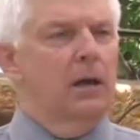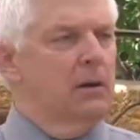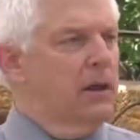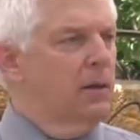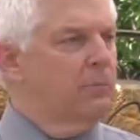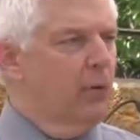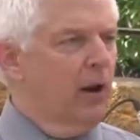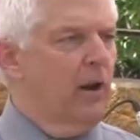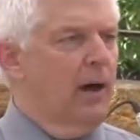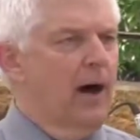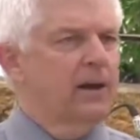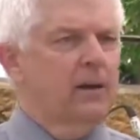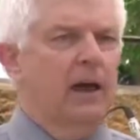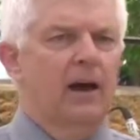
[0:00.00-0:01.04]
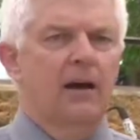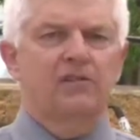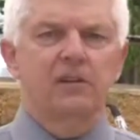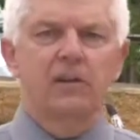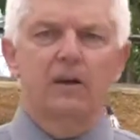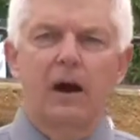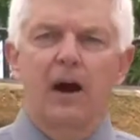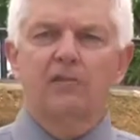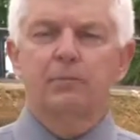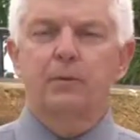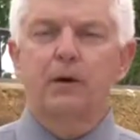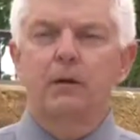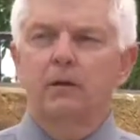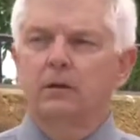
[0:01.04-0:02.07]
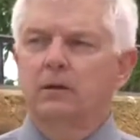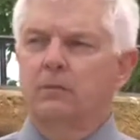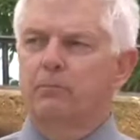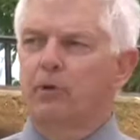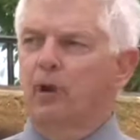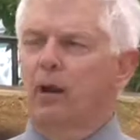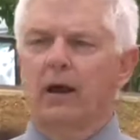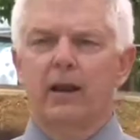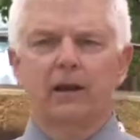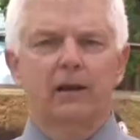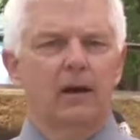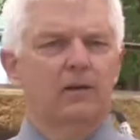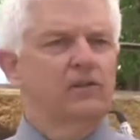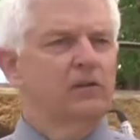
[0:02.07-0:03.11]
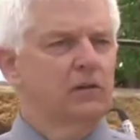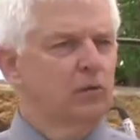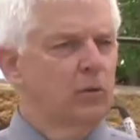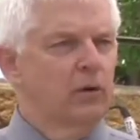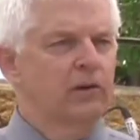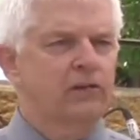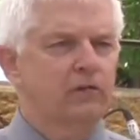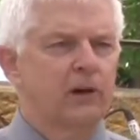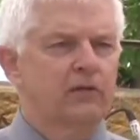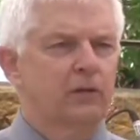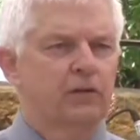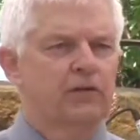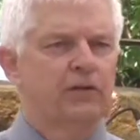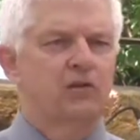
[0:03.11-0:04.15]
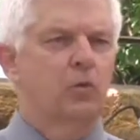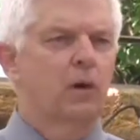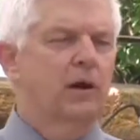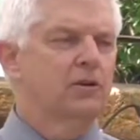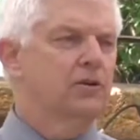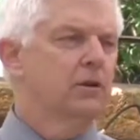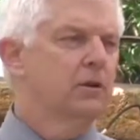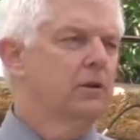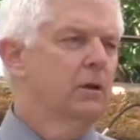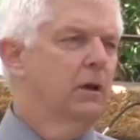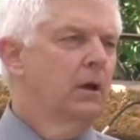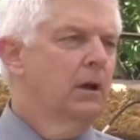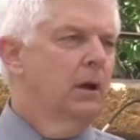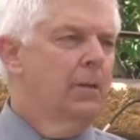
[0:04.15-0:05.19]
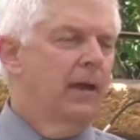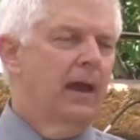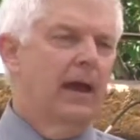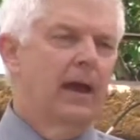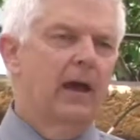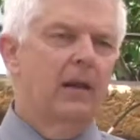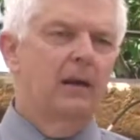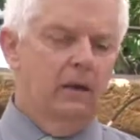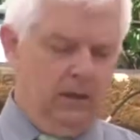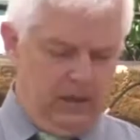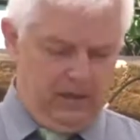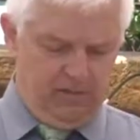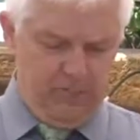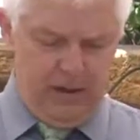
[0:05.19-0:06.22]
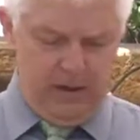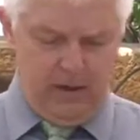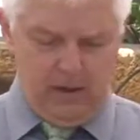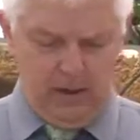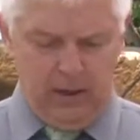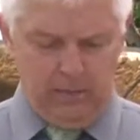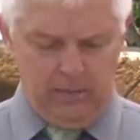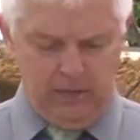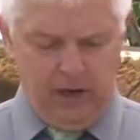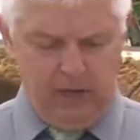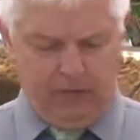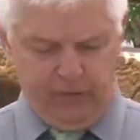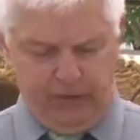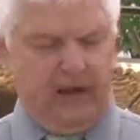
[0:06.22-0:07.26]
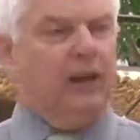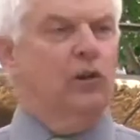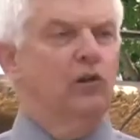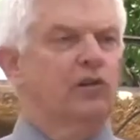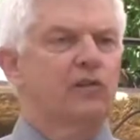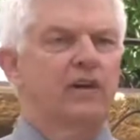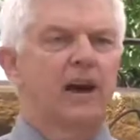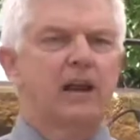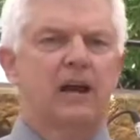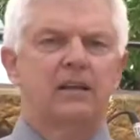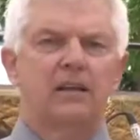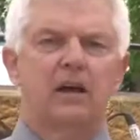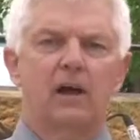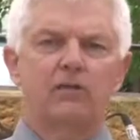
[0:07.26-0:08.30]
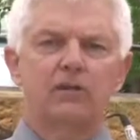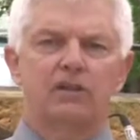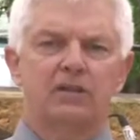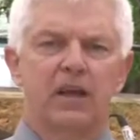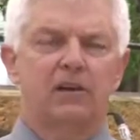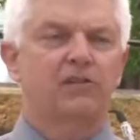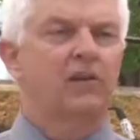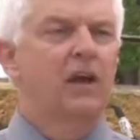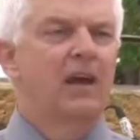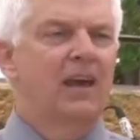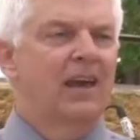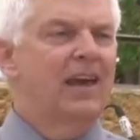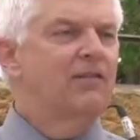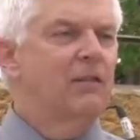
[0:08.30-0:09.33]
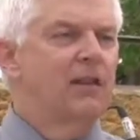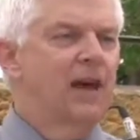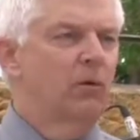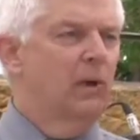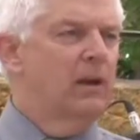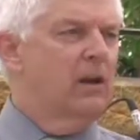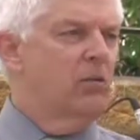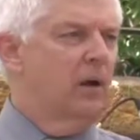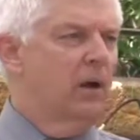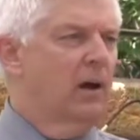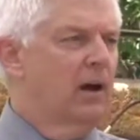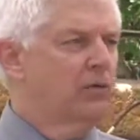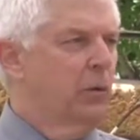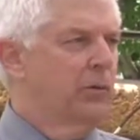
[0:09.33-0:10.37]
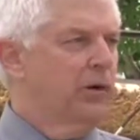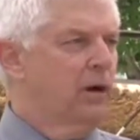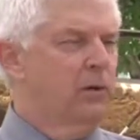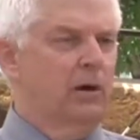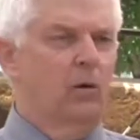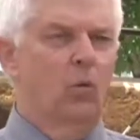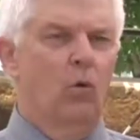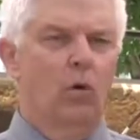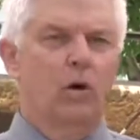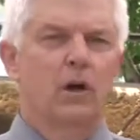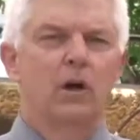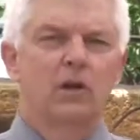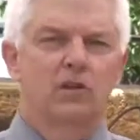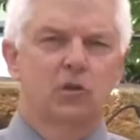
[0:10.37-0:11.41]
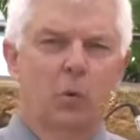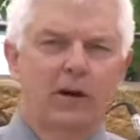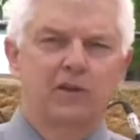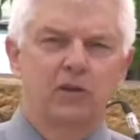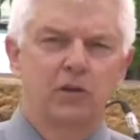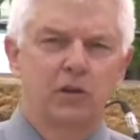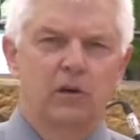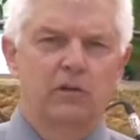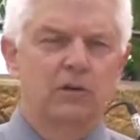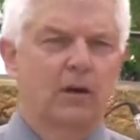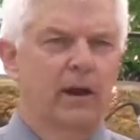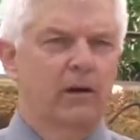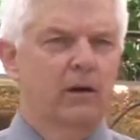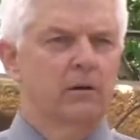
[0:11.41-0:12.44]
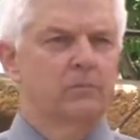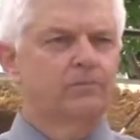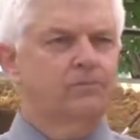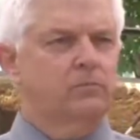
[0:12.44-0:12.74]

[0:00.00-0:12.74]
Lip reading: it put a lot of guys into the hospital. It put a lot of guys into a real stressful situation. And it's been tough getting used to that idea ever since. Even then, we didn't realize we were going to be at war 22 years later.